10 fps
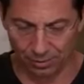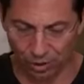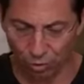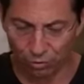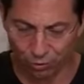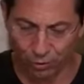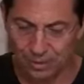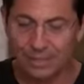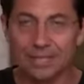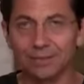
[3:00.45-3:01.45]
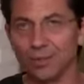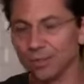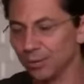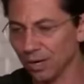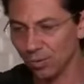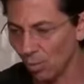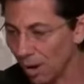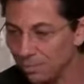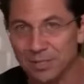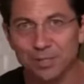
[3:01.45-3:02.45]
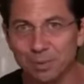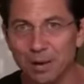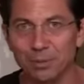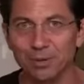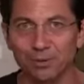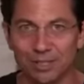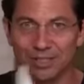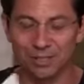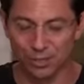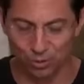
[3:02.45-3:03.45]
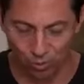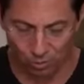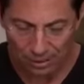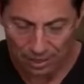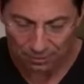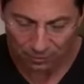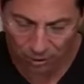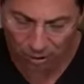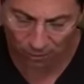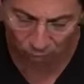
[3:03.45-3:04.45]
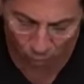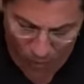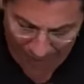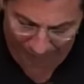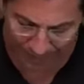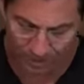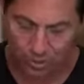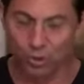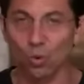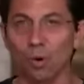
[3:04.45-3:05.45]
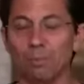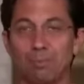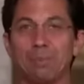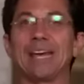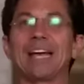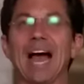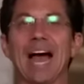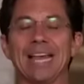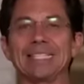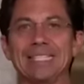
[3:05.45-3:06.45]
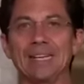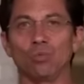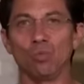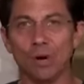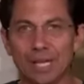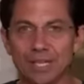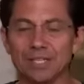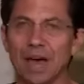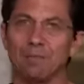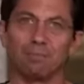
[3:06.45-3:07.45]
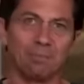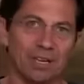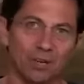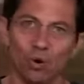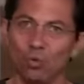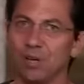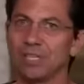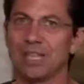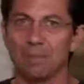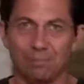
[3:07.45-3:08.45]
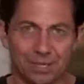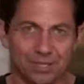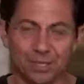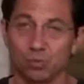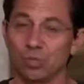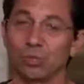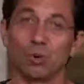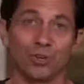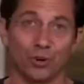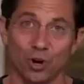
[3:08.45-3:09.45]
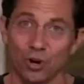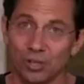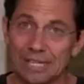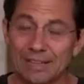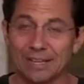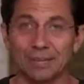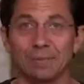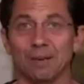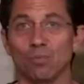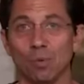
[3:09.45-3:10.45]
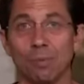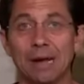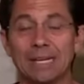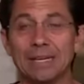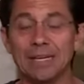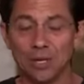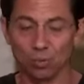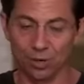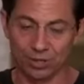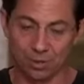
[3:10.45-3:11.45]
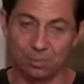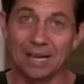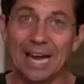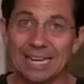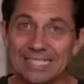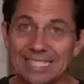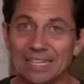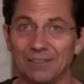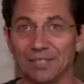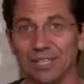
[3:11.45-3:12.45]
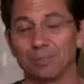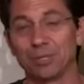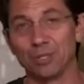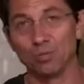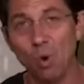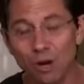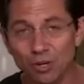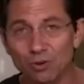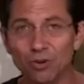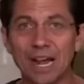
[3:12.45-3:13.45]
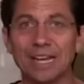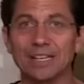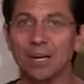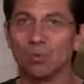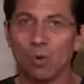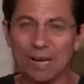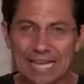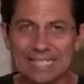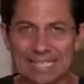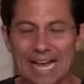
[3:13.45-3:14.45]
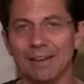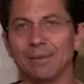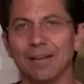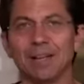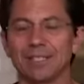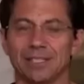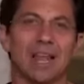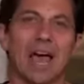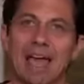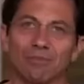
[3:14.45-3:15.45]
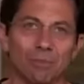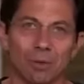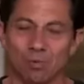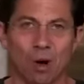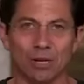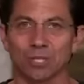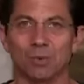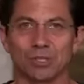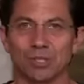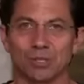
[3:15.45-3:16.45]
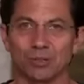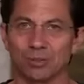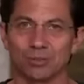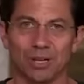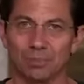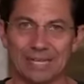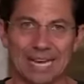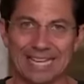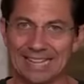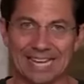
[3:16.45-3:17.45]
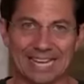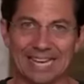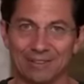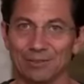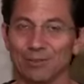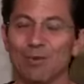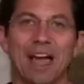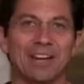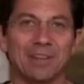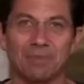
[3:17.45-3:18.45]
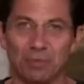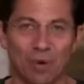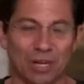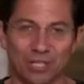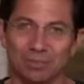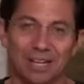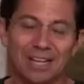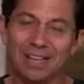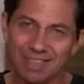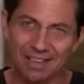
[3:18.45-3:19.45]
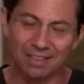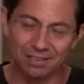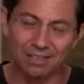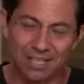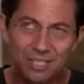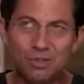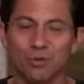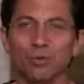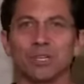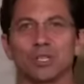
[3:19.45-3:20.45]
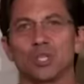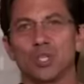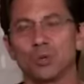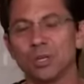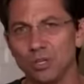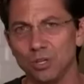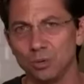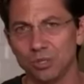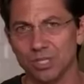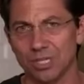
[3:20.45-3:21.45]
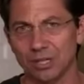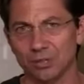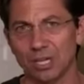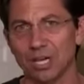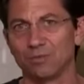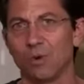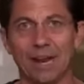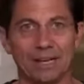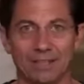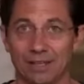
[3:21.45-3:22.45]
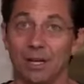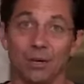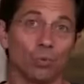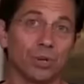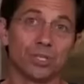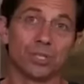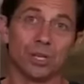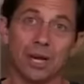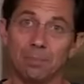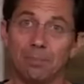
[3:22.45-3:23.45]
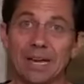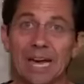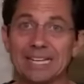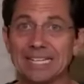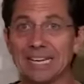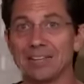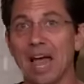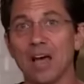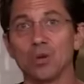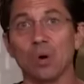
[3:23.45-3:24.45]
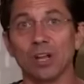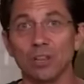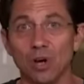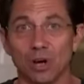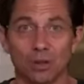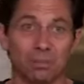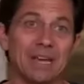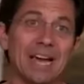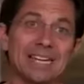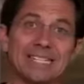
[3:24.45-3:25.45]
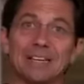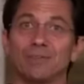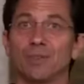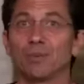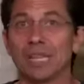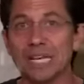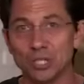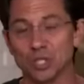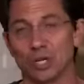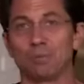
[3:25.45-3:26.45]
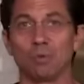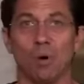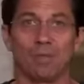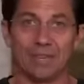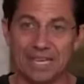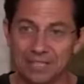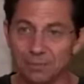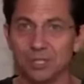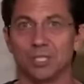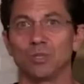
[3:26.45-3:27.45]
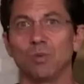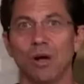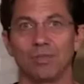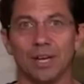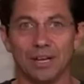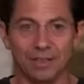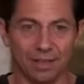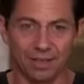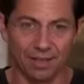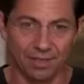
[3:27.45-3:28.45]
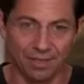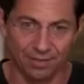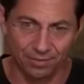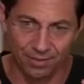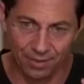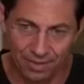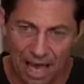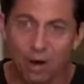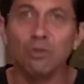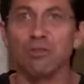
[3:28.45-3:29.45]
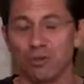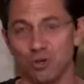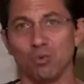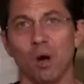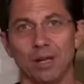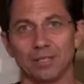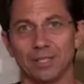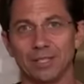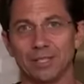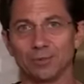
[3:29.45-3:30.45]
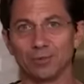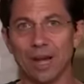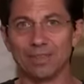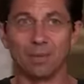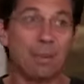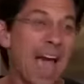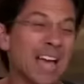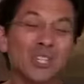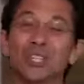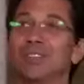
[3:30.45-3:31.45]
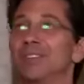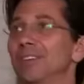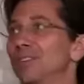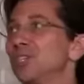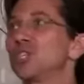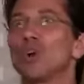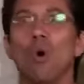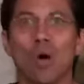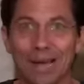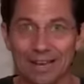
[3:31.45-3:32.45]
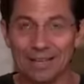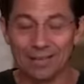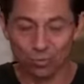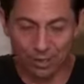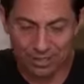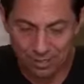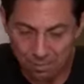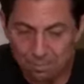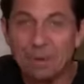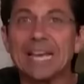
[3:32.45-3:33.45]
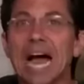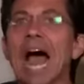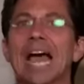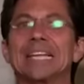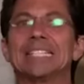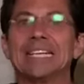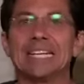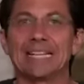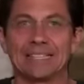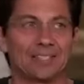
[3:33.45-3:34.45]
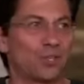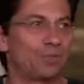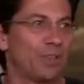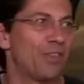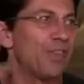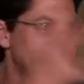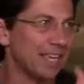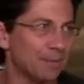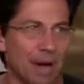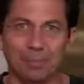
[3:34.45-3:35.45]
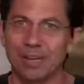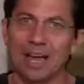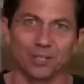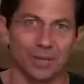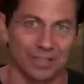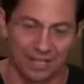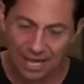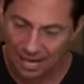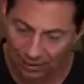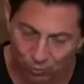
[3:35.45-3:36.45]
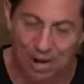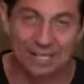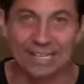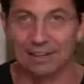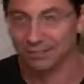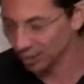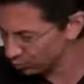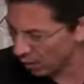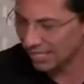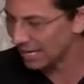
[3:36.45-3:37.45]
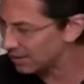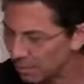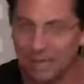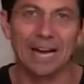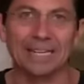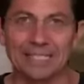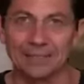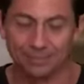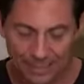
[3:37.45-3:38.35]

I'm going to go through it. You can do it on a white piece of paper. You don't need this tool. First off, what is your big idea? What is that big goal? What is that business? What's the one you're currently in that can make more money? What is the big idea of the company you want to create? What is that? I mean, listen, not everybody watching wants to start their own company. I get that. I get a variety of people watching, but think, listen through this because you can use this exercise for anything. What is the big idea on how you want to look? The big idea for the relationship you want, the intimacy you want, the, the, the, the health you want, right? The passion, the, the joy. What is the big idea that you've been thinking about but not doing anything? And write it down. Just write down the big idea.